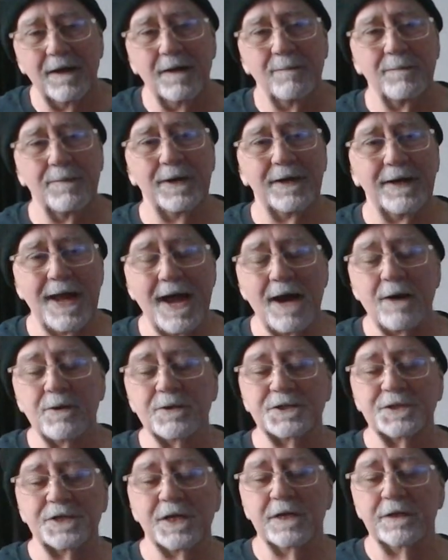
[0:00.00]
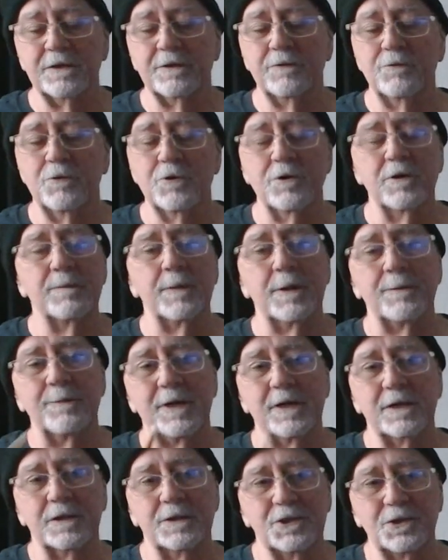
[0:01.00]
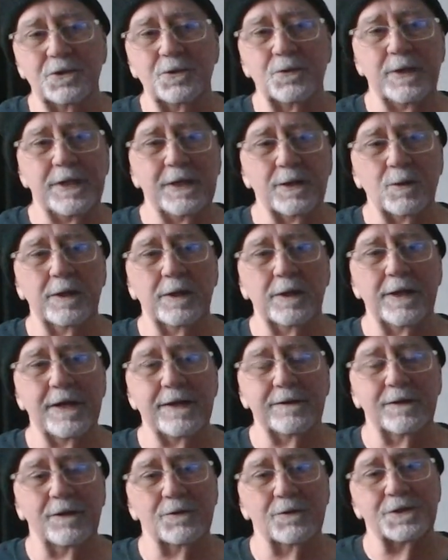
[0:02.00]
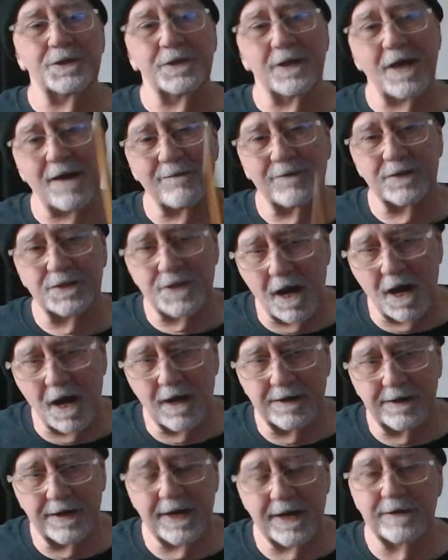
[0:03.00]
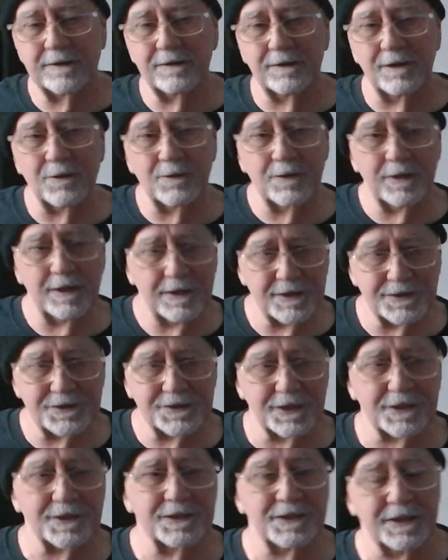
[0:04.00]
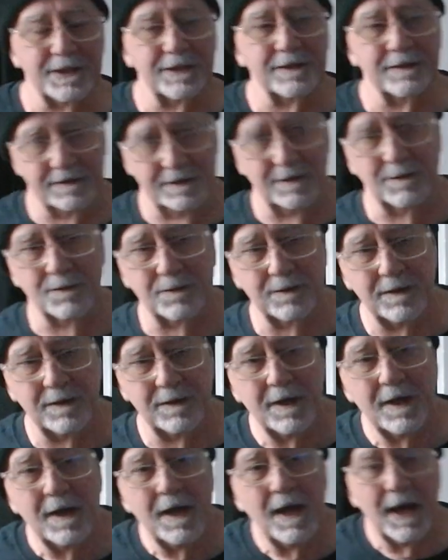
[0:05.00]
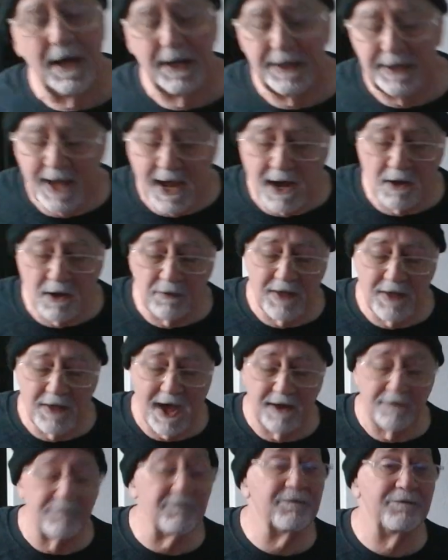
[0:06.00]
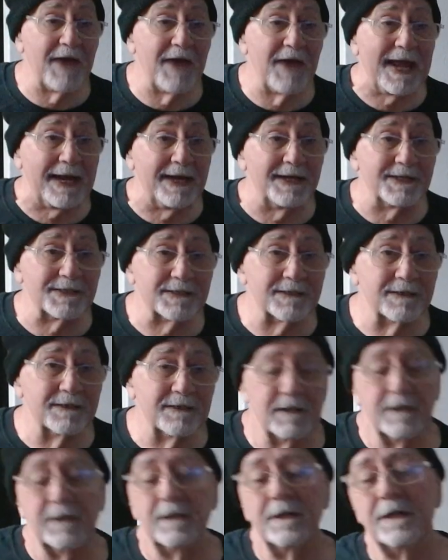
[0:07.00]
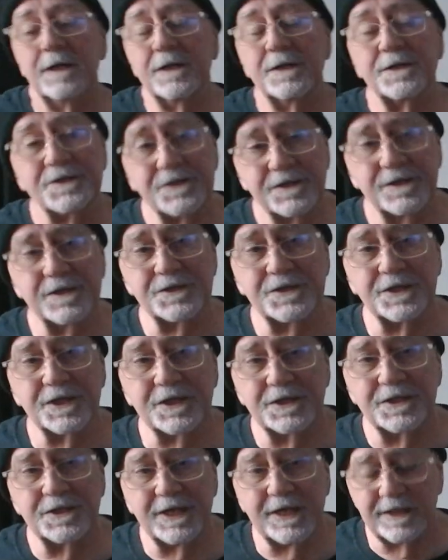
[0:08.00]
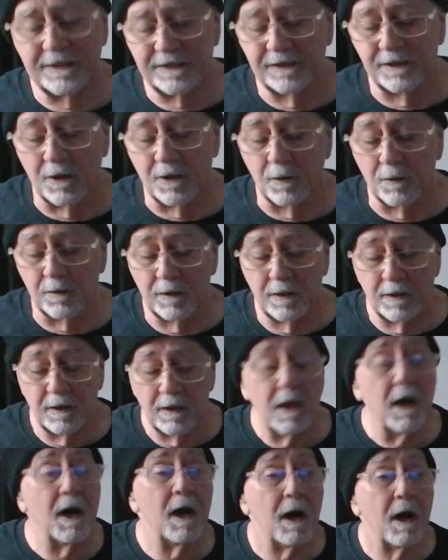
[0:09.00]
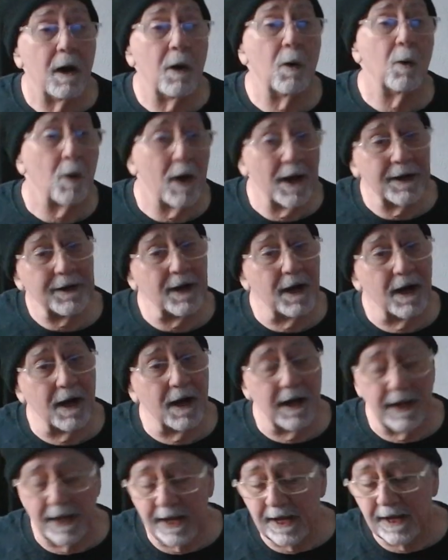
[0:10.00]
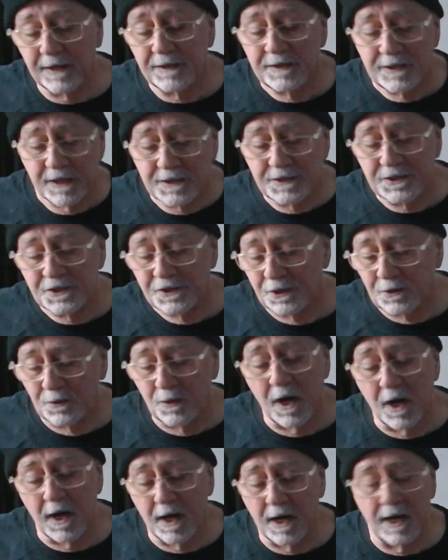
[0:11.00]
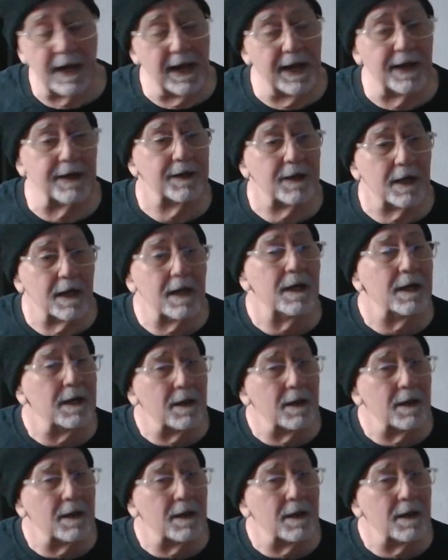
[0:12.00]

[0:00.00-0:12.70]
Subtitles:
But now instead of the rudiment being 2 equal eighth notes, you have a dotted eighth note and a 16th note. And now that faint is the 16th note. A 1 and a 2 and.